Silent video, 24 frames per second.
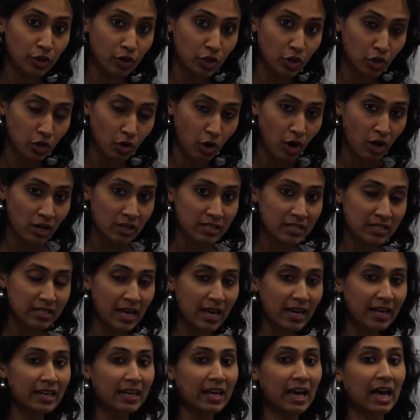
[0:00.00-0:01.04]
your
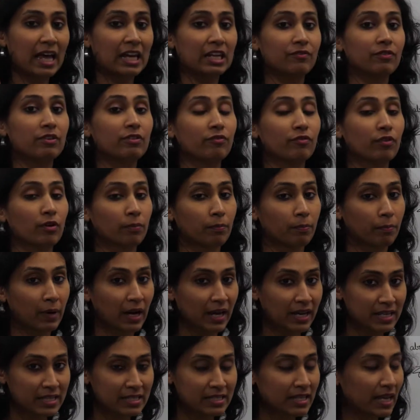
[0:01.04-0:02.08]
side and even from
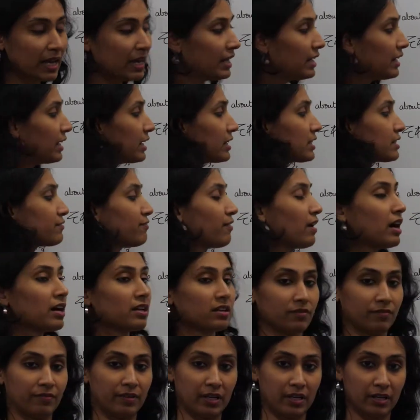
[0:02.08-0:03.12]
my side, it's far
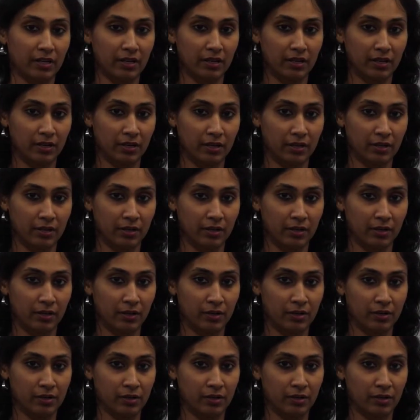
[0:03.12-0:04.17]
away.
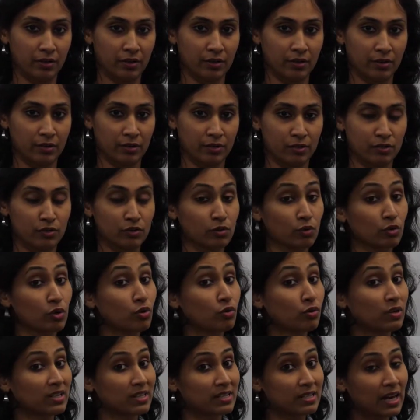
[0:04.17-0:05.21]
So you
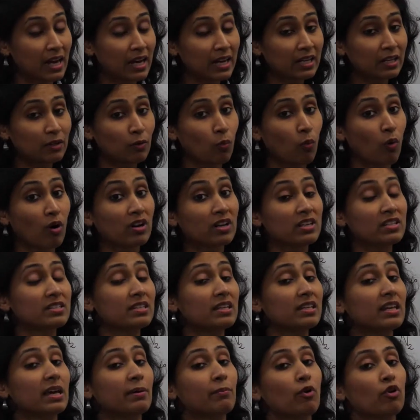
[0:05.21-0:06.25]
decide what is
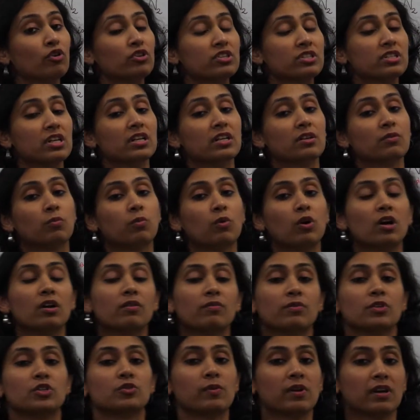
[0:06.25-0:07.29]
the demonstrative word
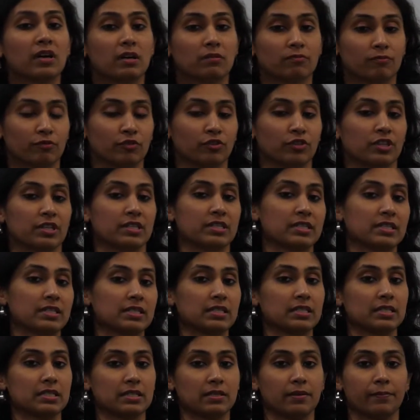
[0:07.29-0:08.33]
which will come for
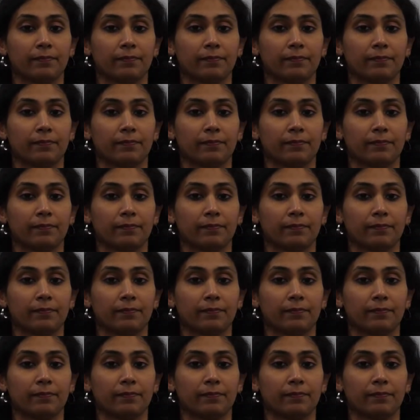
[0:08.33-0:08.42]
this.